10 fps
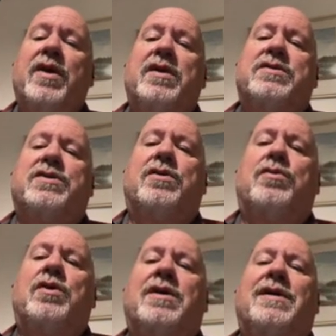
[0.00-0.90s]

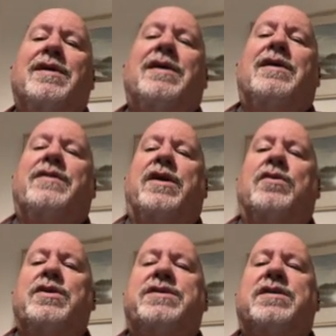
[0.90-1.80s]
So the
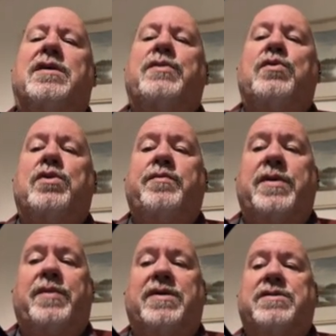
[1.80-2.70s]
only time you would be
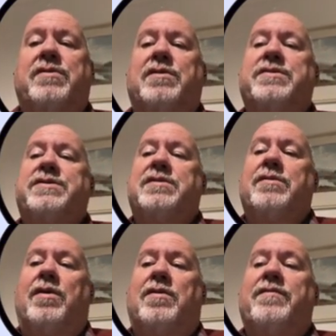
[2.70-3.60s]
better
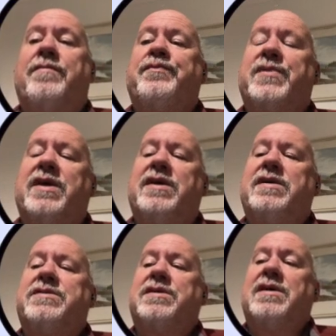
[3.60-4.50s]
off
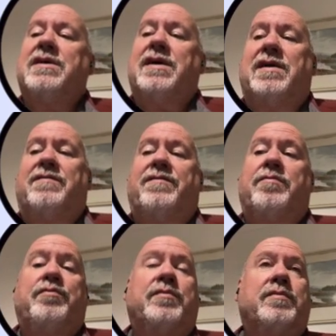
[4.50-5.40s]
is if
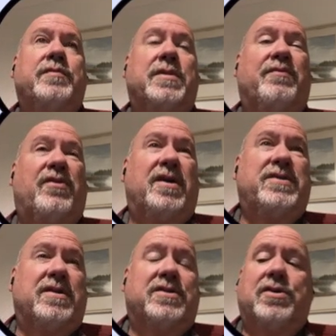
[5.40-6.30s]
the price
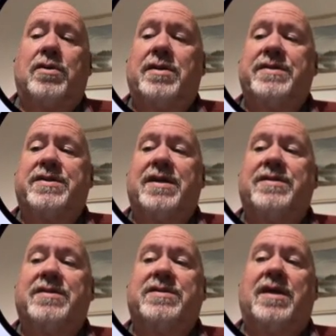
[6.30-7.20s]
of the chocolate stayed
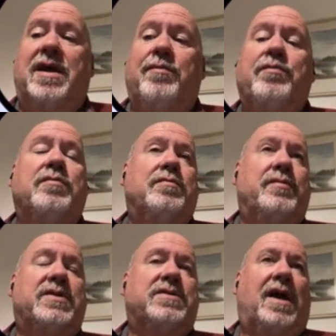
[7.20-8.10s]
the same
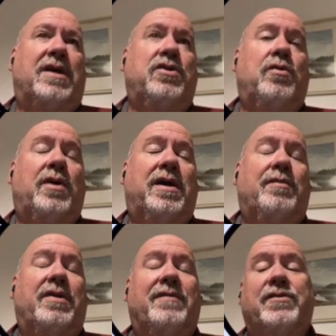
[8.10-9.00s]
and you were
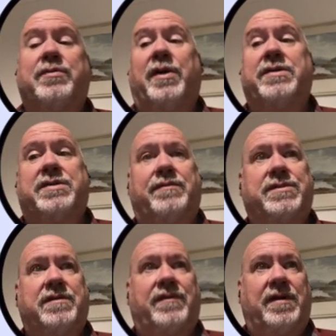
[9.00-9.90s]
able, therefore, to buy
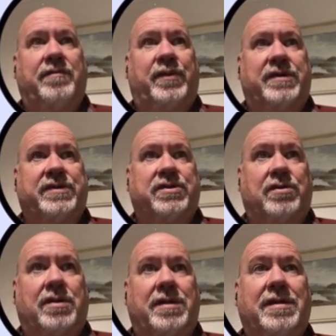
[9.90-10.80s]
75 bars of
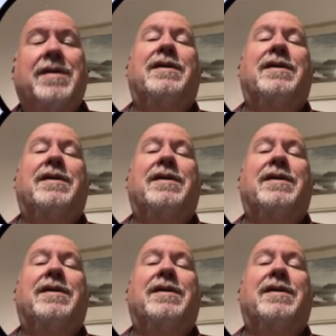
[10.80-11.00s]
chocolate.